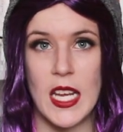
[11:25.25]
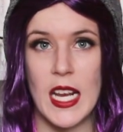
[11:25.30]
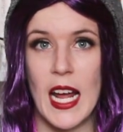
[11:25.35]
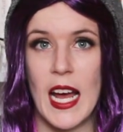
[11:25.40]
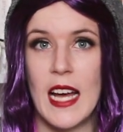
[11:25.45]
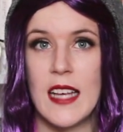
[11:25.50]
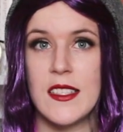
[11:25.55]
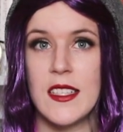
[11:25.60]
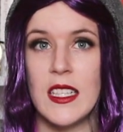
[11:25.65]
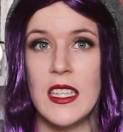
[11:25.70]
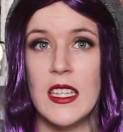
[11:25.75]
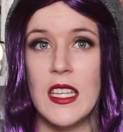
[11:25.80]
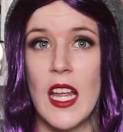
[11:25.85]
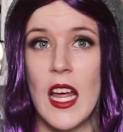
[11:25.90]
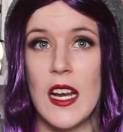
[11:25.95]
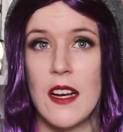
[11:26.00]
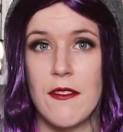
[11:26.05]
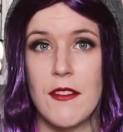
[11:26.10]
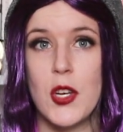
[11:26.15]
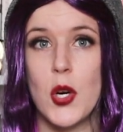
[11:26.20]
It has a
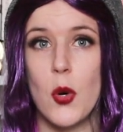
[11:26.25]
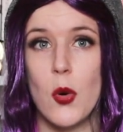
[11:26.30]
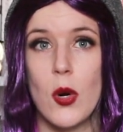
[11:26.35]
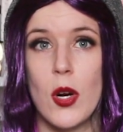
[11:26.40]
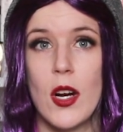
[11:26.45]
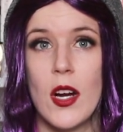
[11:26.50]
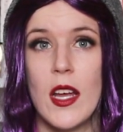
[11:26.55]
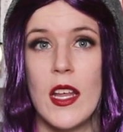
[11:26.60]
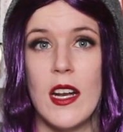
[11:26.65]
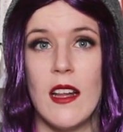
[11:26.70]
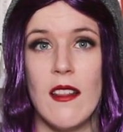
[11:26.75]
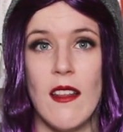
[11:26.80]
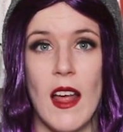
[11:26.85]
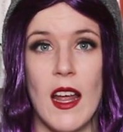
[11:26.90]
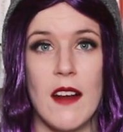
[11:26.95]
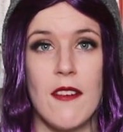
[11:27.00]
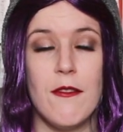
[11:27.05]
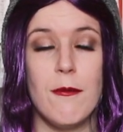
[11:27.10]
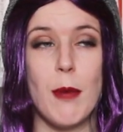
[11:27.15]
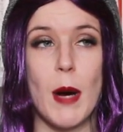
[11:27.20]
lot of gore and a
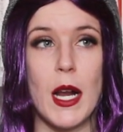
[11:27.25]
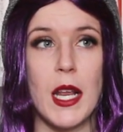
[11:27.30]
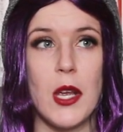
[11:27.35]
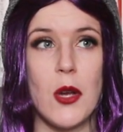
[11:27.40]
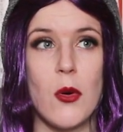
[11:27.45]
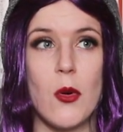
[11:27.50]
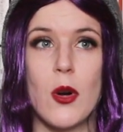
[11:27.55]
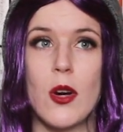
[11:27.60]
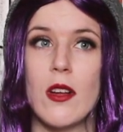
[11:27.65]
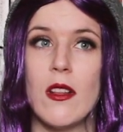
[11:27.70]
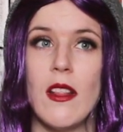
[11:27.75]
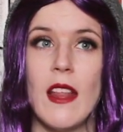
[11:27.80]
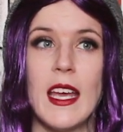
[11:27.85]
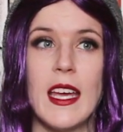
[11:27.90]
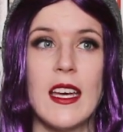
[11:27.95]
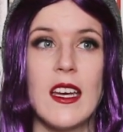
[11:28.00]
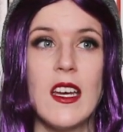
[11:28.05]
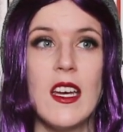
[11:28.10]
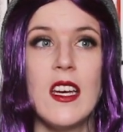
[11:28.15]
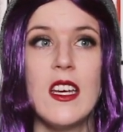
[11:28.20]
lot of body horror,
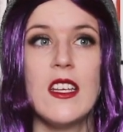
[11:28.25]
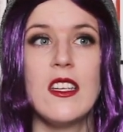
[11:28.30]
like